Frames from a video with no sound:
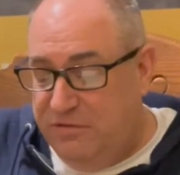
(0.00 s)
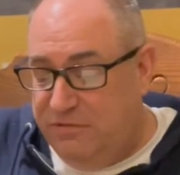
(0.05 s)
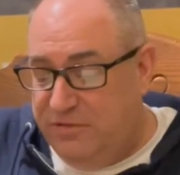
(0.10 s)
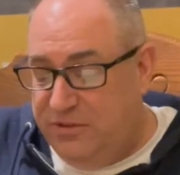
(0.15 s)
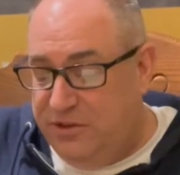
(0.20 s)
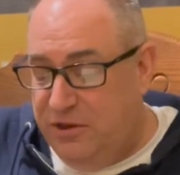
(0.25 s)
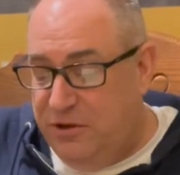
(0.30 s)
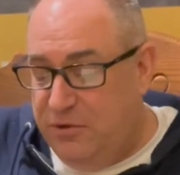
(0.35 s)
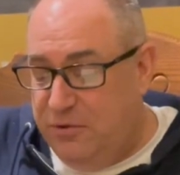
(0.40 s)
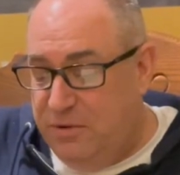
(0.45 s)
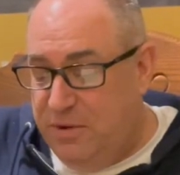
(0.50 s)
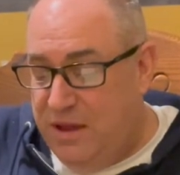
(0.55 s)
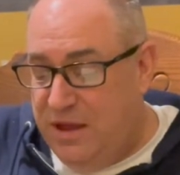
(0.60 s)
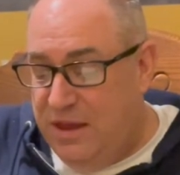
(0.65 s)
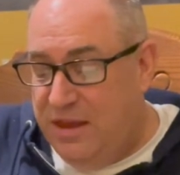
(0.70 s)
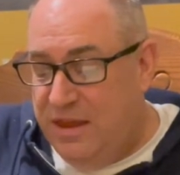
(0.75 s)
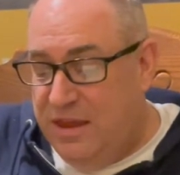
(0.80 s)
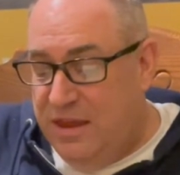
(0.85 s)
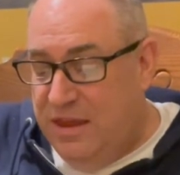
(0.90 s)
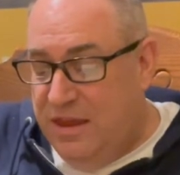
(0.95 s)
So
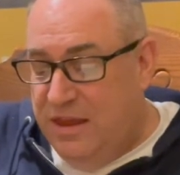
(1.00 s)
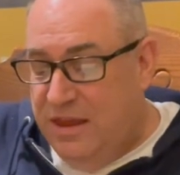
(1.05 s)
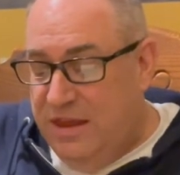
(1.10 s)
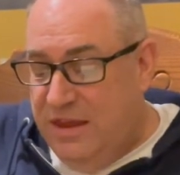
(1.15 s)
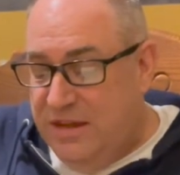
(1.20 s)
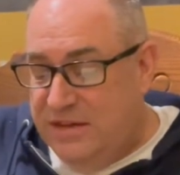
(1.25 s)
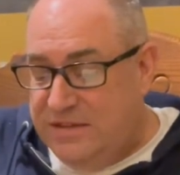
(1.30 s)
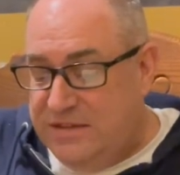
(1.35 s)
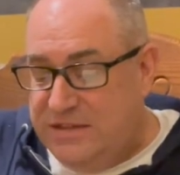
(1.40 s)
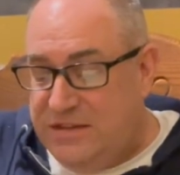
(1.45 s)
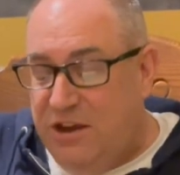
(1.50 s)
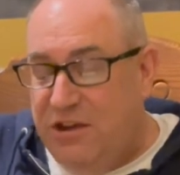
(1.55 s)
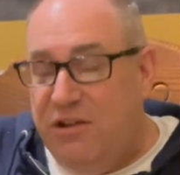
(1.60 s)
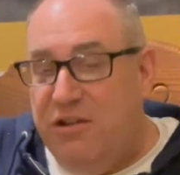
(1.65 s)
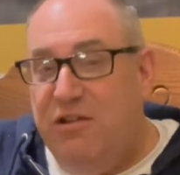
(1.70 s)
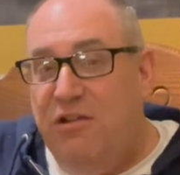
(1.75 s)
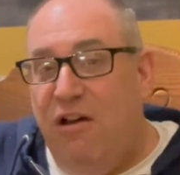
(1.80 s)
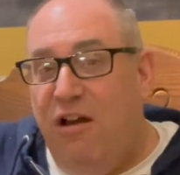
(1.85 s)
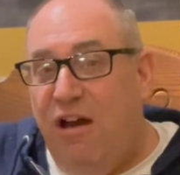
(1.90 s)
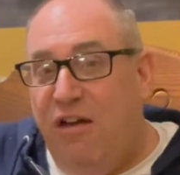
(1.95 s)
starting
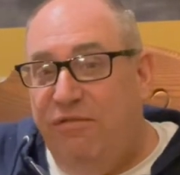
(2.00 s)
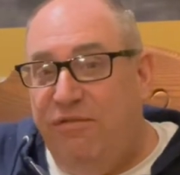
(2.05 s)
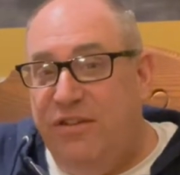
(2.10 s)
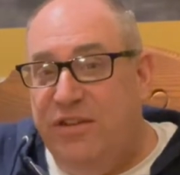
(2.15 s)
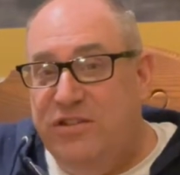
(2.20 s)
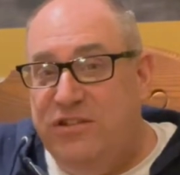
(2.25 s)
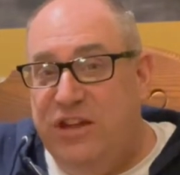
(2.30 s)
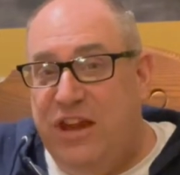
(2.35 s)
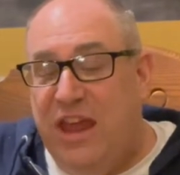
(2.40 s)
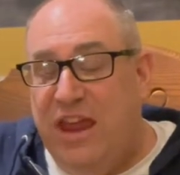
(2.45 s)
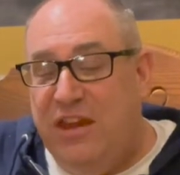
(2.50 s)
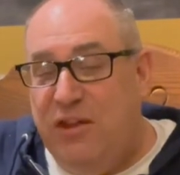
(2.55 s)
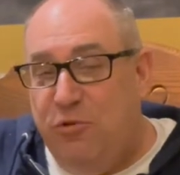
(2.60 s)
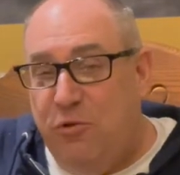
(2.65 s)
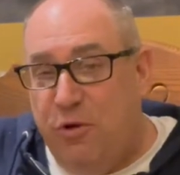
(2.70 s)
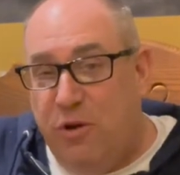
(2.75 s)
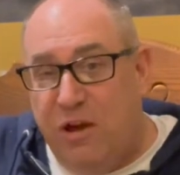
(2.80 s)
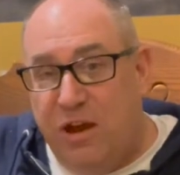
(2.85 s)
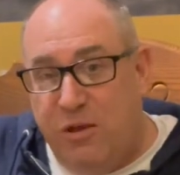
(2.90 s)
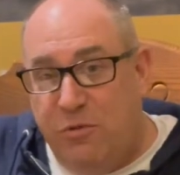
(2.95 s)
off in
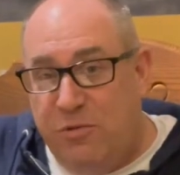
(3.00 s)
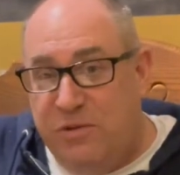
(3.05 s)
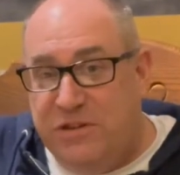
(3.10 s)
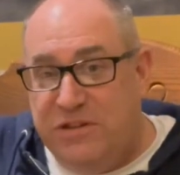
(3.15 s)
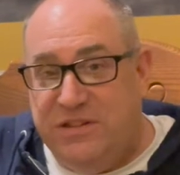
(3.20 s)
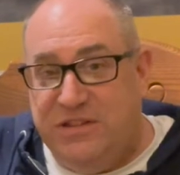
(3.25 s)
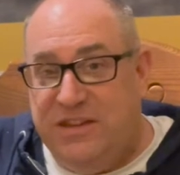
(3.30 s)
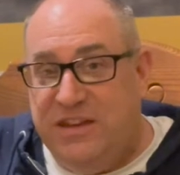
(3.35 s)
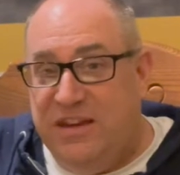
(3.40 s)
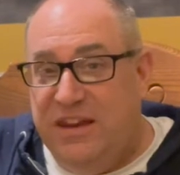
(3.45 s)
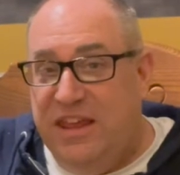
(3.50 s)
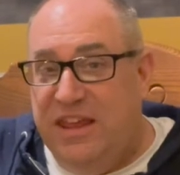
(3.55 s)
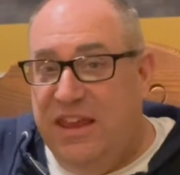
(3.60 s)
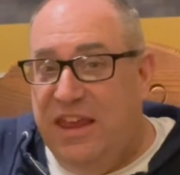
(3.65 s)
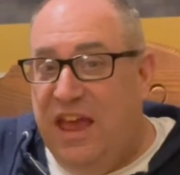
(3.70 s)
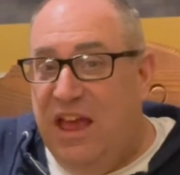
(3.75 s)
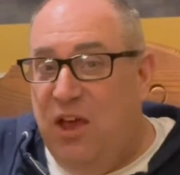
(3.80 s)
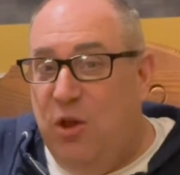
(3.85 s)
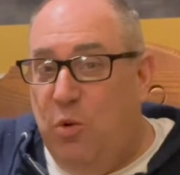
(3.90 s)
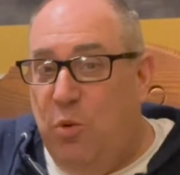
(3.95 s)
January, we just did
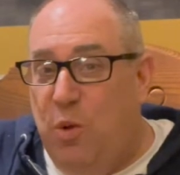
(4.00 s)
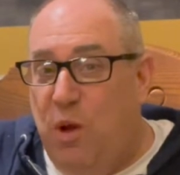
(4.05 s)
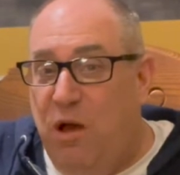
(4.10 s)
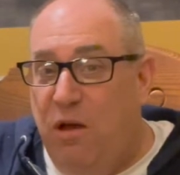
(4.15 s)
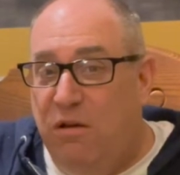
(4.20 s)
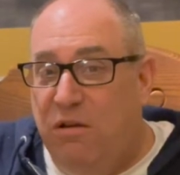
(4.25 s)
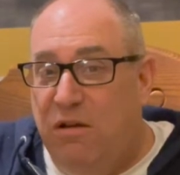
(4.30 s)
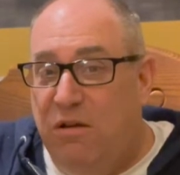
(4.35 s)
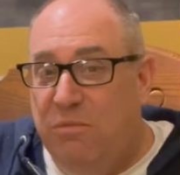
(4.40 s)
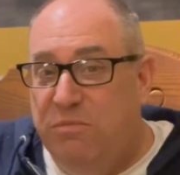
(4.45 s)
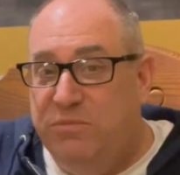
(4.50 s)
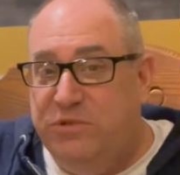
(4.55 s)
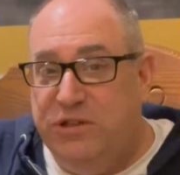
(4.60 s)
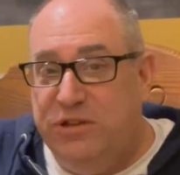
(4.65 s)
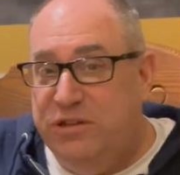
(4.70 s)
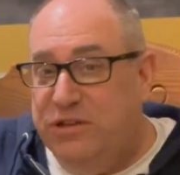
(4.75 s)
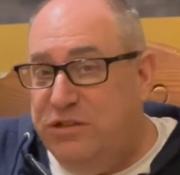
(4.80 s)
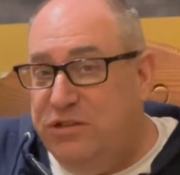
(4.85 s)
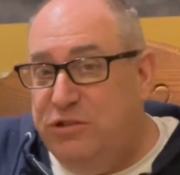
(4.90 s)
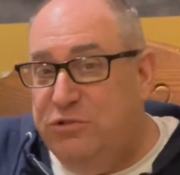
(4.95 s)
a welcome
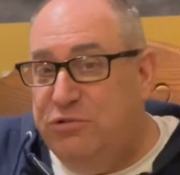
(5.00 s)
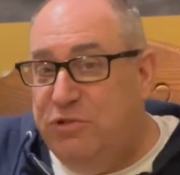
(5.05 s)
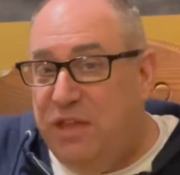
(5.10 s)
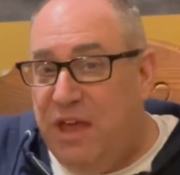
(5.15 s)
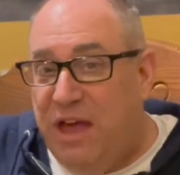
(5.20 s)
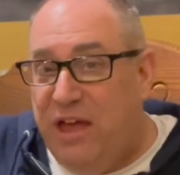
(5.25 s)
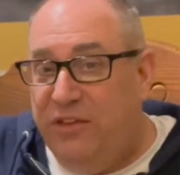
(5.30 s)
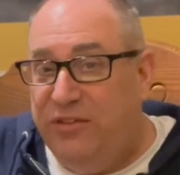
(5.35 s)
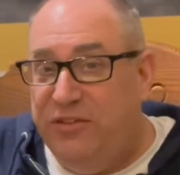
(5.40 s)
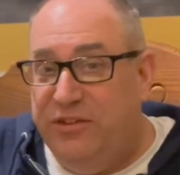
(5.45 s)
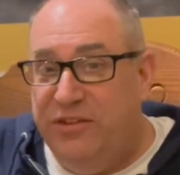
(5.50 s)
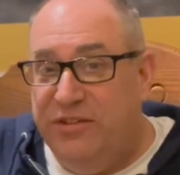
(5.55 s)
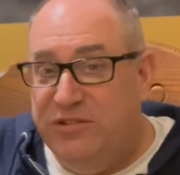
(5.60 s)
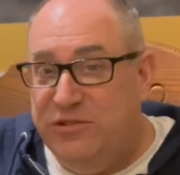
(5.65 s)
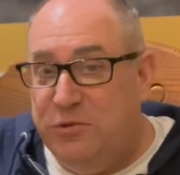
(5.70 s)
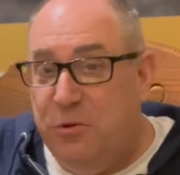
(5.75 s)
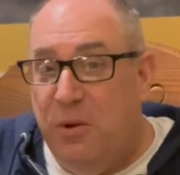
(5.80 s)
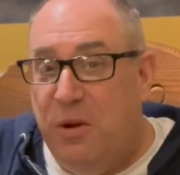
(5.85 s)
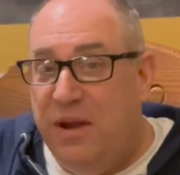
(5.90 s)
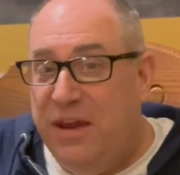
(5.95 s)
to
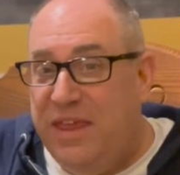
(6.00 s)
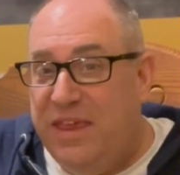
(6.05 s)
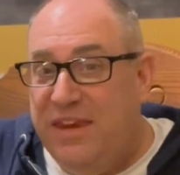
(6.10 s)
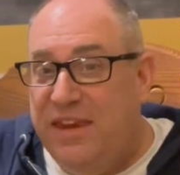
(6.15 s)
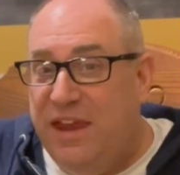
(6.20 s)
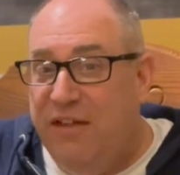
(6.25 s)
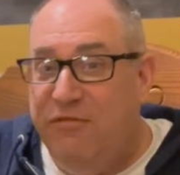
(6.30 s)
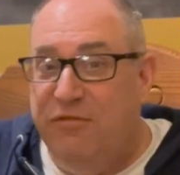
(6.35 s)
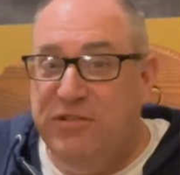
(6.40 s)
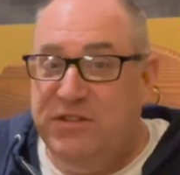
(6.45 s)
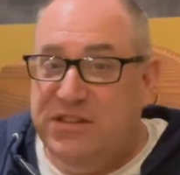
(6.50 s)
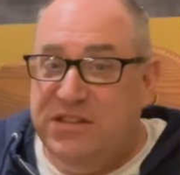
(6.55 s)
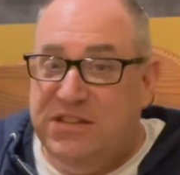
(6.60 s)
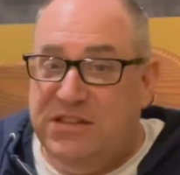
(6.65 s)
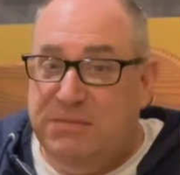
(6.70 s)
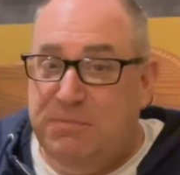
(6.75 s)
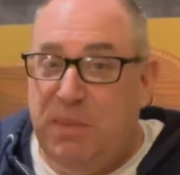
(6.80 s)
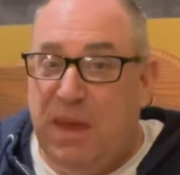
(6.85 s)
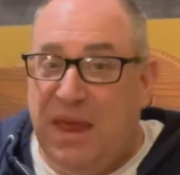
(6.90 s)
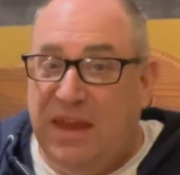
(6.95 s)
2020, never
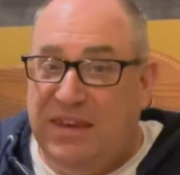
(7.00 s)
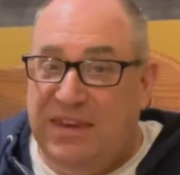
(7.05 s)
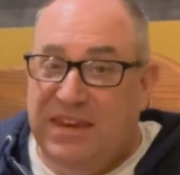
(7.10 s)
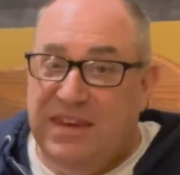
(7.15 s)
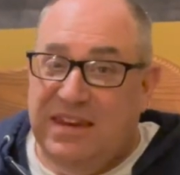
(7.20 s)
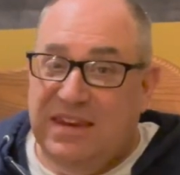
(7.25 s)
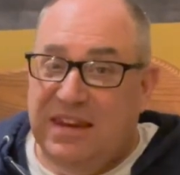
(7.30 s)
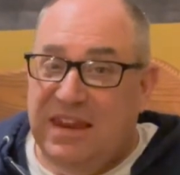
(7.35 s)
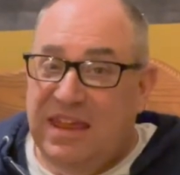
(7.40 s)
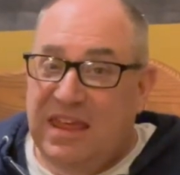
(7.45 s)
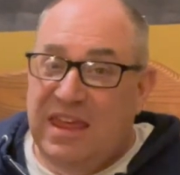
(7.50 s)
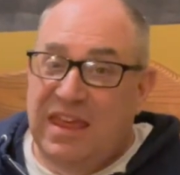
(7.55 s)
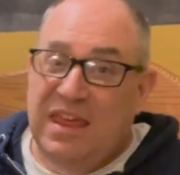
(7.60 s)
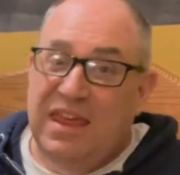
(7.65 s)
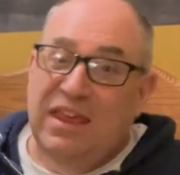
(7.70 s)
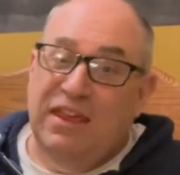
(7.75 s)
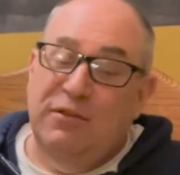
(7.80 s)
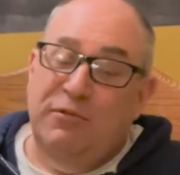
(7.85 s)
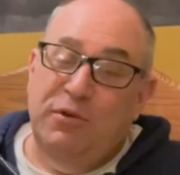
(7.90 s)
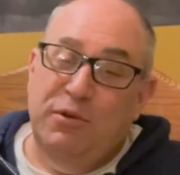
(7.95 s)
suspecting
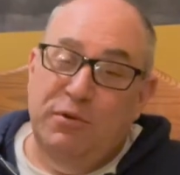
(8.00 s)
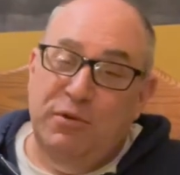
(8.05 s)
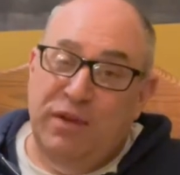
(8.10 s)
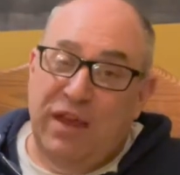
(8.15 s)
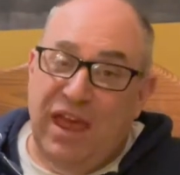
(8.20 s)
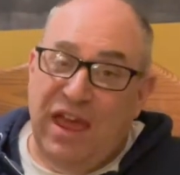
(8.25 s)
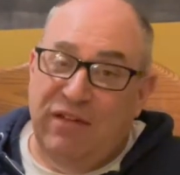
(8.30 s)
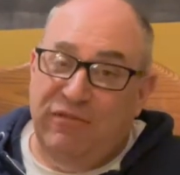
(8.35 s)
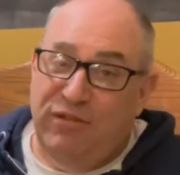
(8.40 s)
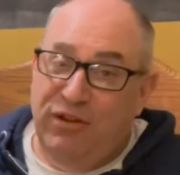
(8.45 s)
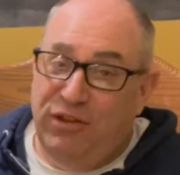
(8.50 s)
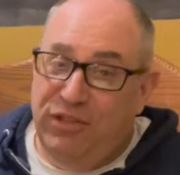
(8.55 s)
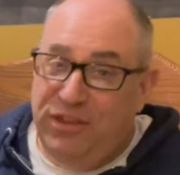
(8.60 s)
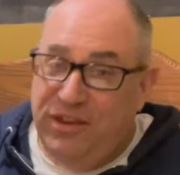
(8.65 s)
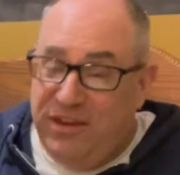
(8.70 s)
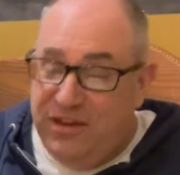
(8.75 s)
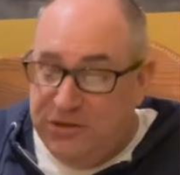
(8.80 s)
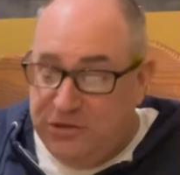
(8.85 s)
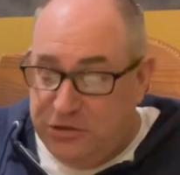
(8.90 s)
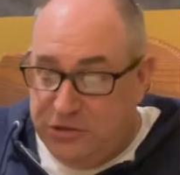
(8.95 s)
we would have all the
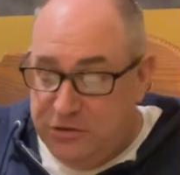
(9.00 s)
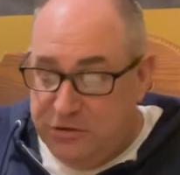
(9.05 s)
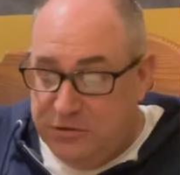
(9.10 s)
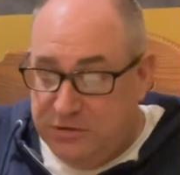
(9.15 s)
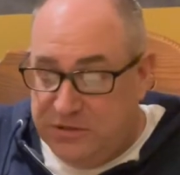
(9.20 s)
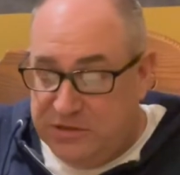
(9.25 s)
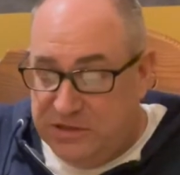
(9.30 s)
issues.